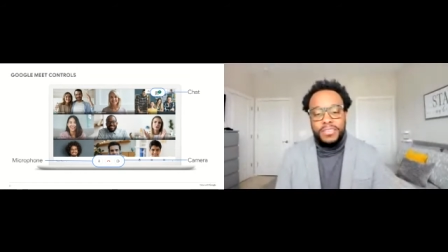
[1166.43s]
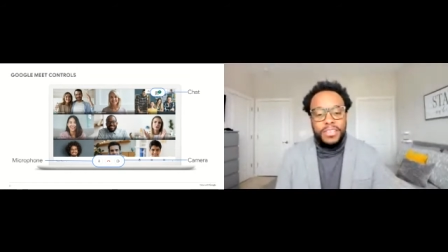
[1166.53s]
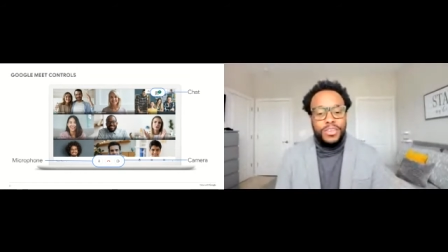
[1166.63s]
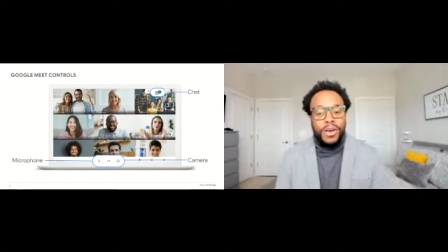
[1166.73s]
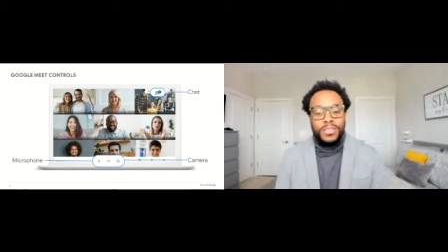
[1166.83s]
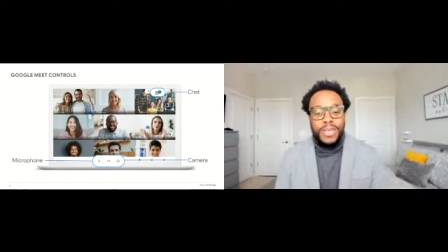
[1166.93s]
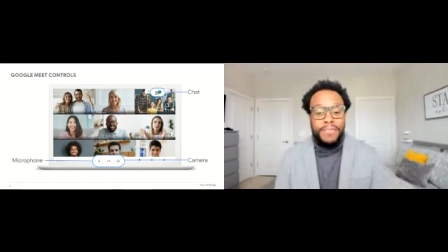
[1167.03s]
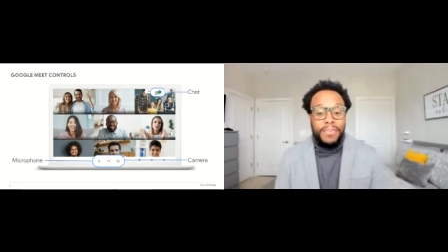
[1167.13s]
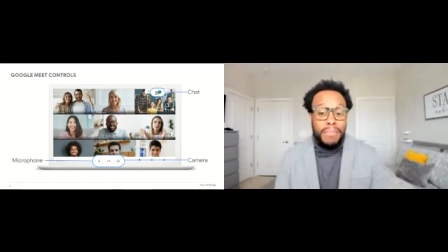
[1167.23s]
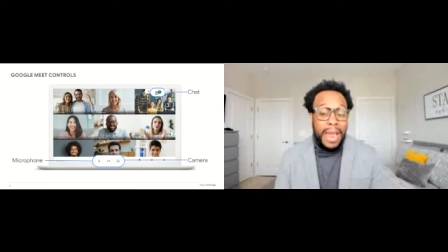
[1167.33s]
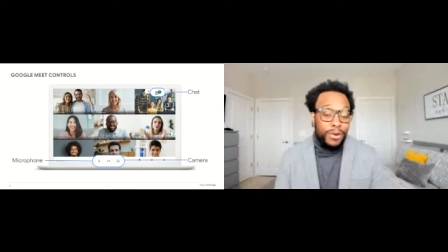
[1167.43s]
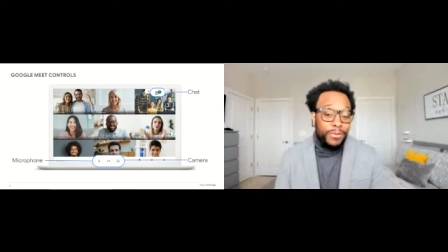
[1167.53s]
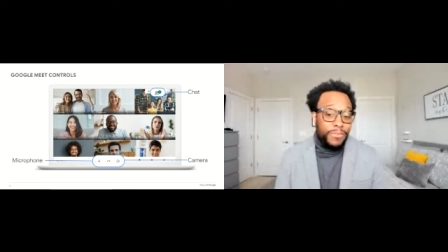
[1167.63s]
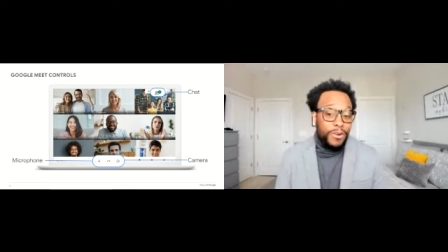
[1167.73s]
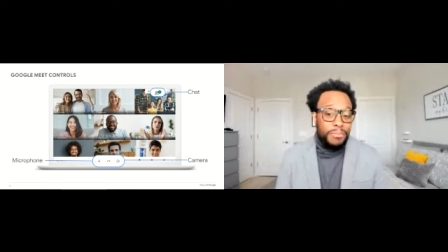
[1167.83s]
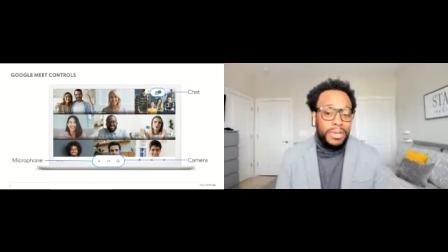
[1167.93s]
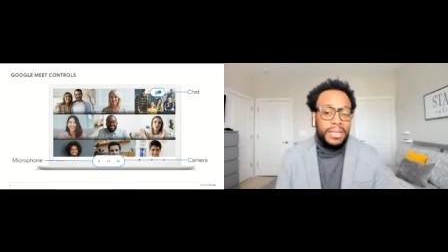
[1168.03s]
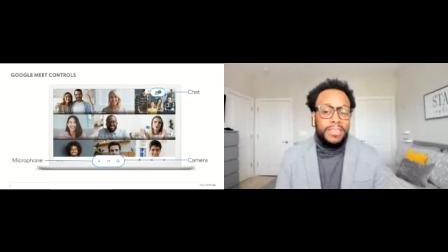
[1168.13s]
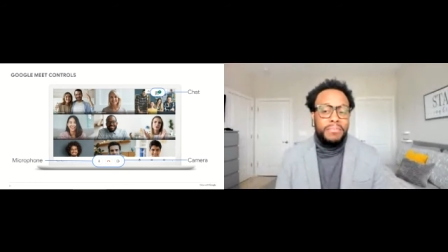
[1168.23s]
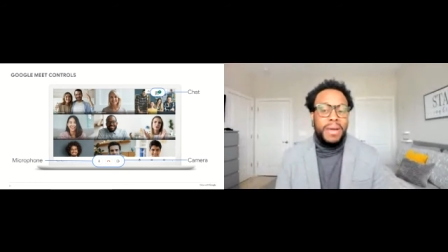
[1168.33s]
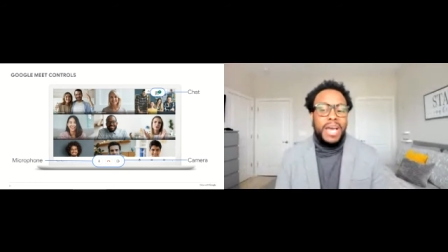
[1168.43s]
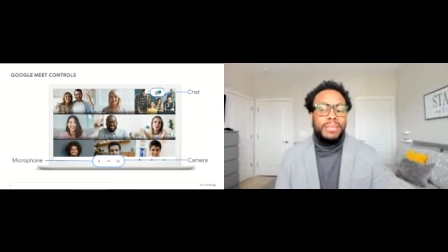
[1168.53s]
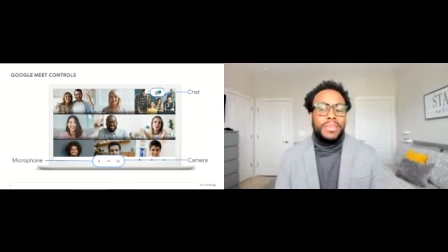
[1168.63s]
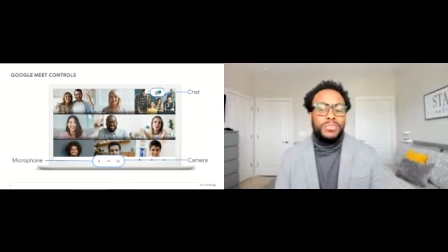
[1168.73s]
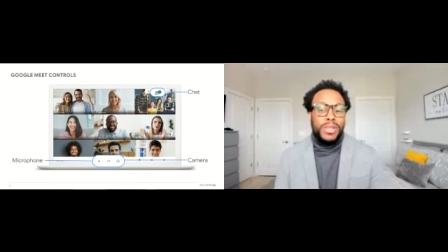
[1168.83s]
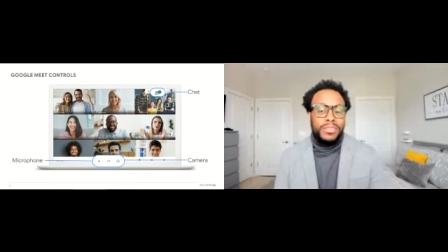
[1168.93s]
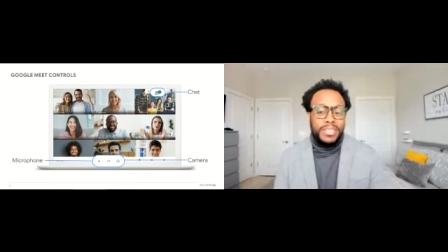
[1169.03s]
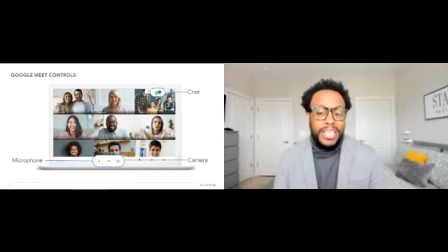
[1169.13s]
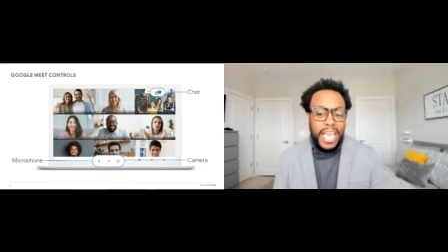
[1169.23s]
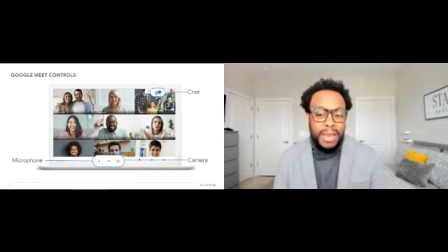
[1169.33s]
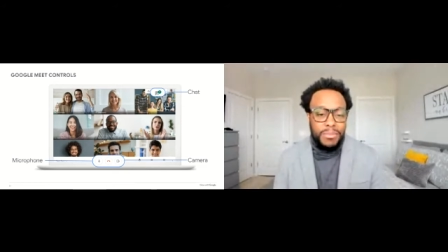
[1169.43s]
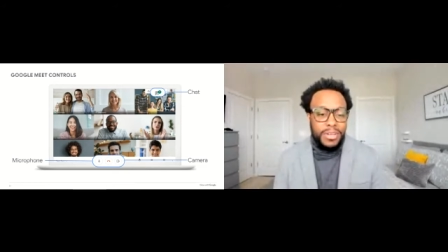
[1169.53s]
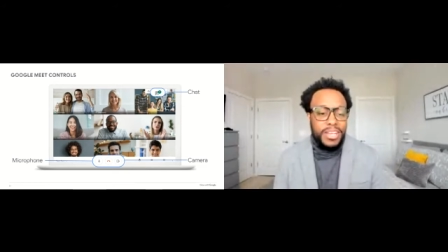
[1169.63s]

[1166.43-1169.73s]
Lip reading: You also have the microphone button at the bottom as well as the camera.